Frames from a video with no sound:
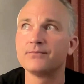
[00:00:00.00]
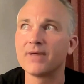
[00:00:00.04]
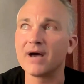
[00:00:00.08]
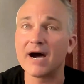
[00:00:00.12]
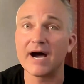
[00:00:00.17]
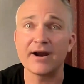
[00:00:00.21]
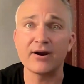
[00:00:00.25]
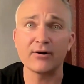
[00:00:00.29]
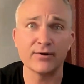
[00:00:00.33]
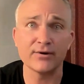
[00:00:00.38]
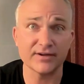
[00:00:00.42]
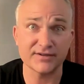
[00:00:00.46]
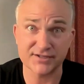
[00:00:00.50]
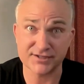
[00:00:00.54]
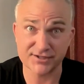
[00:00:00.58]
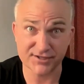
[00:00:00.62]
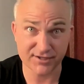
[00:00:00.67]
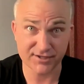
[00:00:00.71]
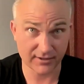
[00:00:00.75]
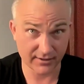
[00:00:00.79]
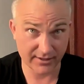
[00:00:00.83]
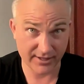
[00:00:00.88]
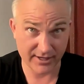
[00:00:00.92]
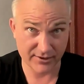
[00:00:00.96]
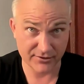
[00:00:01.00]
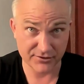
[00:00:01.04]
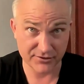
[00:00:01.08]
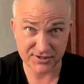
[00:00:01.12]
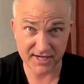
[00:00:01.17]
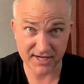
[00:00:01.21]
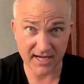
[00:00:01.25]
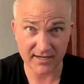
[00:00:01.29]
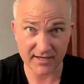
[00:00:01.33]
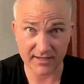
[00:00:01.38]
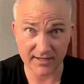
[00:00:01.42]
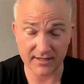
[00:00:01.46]
I don't necessarily
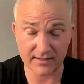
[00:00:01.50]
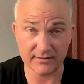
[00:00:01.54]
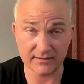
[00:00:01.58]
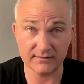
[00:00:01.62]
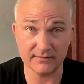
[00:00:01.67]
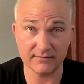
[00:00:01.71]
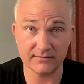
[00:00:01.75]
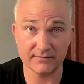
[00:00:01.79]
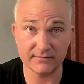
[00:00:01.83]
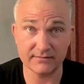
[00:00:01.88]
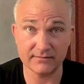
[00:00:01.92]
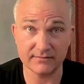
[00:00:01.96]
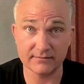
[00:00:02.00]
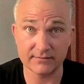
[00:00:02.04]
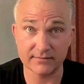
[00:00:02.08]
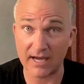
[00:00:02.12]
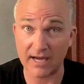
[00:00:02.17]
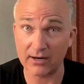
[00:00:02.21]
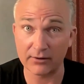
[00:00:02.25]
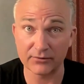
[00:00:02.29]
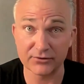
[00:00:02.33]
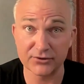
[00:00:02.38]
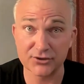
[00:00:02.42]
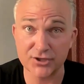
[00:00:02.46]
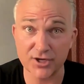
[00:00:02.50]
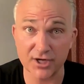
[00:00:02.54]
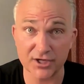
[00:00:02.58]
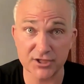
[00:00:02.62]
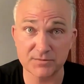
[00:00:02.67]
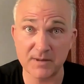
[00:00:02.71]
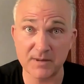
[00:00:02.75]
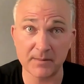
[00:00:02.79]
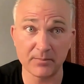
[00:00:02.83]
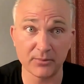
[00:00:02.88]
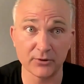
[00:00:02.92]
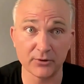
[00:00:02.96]
understand it. I don't
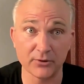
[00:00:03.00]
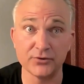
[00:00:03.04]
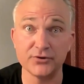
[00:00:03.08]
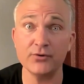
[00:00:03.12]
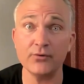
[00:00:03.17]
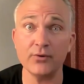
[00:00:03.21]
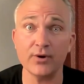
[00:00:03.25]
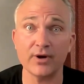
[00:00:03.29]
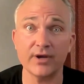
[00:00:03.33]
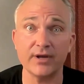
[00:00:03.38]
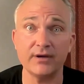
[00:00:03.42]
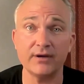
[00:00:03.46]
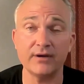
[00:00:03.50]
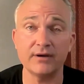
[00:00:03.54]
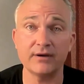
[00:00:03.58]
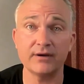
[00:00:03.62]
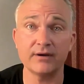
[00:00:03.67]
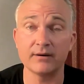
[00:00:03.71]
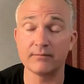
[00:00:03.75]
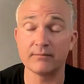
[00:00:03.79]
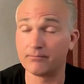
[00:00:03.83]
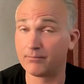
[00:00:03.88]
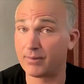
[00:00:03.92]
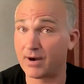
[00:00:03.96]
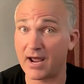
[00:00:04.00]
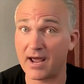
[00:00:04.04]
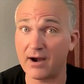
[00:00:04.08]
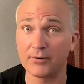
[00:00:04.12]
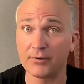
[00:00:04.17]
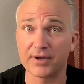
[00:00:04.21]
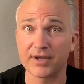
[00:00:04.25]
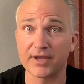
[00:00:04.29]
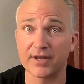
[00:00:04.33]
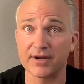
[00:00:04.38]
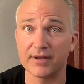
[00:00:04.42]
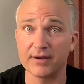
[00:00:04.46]
judge people who do it, but I
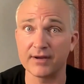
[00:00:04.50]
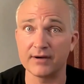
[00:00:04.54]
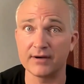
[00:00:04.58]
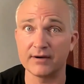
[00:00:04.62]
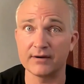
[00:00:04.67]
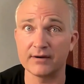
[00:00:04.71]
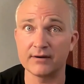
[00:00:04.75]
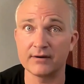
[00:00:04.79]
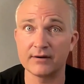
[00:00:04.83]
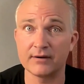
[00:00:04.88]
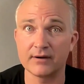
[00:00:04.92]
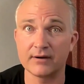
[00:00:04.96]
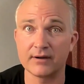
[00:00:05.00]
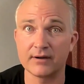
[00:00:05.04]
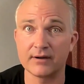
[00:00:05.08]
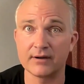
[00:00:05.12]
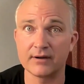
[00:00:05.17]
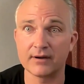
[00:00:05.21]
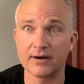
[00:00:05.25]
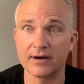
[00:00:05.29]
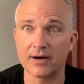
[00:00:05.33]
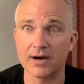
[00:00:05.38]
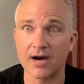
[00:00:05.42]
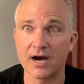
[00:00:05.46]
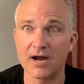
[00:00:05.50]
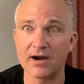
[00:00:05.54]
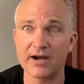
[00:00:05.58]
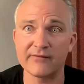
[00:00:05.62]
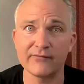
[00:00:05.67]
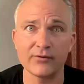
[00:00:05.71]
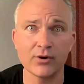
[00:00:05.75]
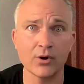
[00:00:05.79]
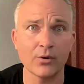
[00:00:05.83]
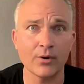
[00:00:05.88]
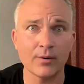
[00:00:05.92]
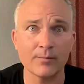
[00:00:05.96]
don't get it. I don't
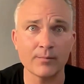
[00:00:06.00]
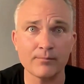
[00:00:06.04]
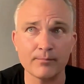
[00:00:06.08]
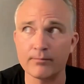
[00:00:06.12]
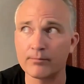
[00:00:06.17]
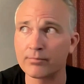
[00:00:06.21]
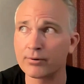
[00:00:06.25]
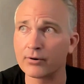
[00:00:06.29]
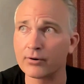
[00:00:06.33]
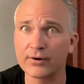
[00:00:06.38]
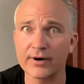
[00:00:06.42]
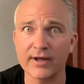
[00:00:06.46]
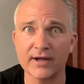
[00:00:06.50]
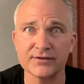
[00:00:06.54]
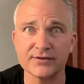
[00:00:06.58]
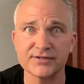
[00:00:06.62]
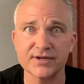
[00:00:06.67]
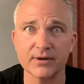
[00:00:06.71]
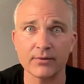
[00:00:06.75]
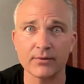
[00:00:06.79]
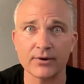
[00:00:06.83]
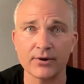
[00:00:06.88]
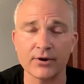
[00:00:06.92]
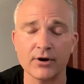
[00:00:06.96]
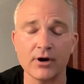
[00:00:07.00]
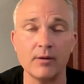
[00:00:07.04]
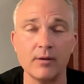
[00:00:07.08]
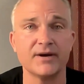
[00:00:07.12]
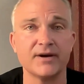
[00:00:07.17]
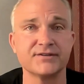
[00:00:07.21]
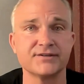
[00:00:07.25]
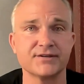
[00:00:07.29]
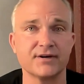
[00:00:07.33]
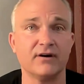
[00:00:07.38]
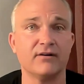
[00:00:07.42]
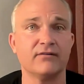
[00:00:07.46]
even know what pronouns I would call
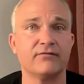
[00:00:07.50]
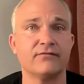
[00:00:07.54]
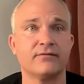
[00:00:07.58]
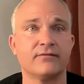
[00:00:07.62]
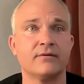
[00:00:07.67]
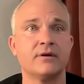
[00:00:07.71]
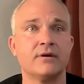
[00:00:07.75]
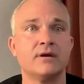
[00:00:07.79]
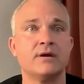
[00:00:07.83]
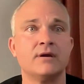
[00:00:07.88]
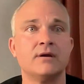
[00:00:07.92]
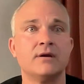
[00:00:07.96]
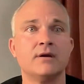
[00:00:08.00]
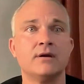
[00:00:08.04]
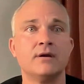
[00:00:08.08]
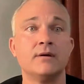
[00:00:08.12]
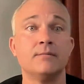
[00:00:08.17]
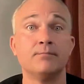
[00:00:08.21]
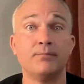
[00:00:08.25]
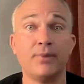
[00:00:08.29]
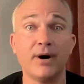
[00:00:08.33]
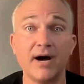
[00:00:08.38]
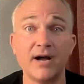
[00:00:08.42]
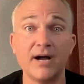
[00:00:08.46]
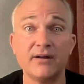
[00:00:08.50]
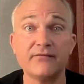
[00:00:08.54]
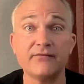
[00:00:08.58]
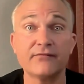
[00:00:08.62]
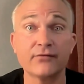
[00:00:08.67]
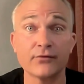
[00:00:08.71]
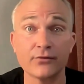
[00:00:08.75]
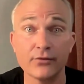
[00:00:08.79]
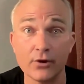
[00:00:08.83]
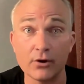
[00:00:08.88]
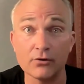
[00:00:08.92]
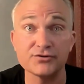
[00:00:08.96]
myself. But
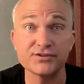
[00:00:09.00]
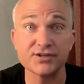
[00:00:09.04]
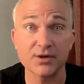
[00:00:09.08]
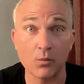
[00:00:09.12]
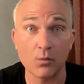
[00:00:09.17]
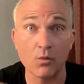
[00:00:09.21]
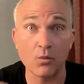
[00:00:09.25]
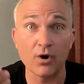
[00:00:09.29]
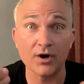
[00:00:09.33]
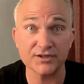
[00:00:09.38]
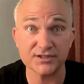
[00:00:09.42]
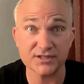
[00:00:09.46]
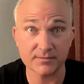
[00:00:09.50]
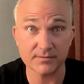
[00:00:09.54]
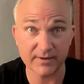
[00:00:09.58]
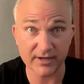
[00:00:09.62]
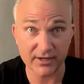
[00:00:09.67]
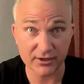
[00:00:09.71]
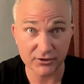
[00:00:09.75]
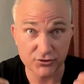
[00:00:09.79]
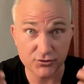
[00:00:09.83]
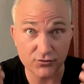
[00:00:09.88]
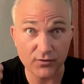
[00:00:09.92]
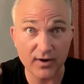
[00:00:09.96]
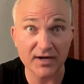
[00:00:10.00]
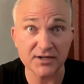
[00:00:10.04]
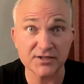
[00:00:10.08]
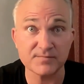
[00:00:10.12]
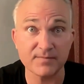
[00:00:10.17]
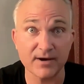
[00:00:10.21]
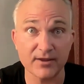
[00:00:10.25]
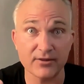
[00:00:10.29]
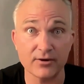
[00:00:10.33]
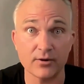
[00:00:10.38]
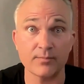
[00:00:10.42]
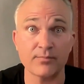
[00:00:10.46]
for those that want to be addressed
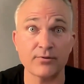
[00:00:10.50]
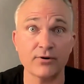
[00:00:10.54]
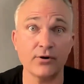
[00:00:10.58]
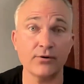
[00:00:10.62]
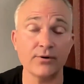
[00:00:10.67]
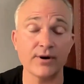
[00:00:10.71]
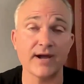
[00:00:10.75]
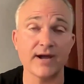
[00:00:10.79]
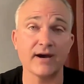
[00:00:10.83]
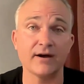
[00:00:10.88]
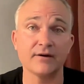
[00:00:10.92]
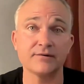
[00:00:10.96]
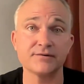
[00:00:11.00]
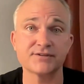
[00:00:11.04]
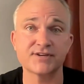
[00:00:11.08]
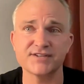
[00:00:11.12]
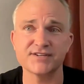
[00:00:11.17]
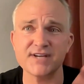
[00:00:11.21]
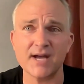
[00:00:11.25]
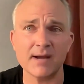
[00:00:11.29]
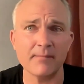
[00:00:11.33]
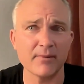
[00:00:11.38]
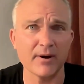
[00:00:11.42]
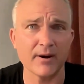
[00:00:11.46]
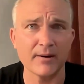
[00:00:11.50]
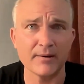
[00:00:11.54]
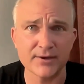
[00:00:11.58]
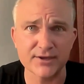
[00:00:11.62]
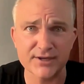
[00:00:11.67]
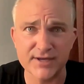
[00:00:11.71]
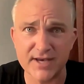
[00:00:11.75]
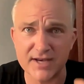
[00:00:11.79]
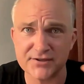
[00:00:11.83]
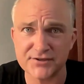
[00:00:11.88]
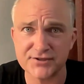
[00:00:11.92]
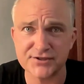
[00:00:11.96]
by their pronouns, because I'm a
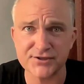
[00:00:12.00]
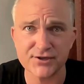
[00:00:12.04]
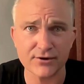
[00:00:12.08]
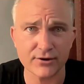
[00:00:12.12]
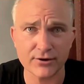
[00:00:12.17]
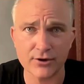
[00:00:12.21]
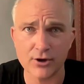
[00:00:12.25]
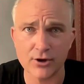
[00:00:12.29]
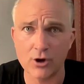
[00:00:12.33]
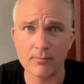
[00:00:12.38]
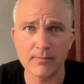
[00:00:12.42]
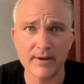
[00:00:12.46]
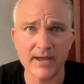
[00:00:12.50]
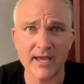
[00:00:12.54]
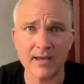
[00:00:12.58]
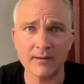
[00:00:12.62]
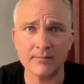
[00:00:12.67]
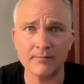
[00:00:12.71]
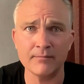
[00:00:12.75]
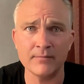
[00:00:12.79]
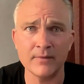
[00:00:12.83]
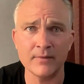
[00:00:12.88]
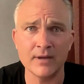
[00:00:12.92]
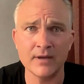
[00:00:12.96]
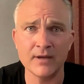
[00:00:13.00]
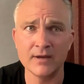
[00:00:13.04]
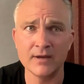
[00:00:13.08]
yes, sir, no, ma'am.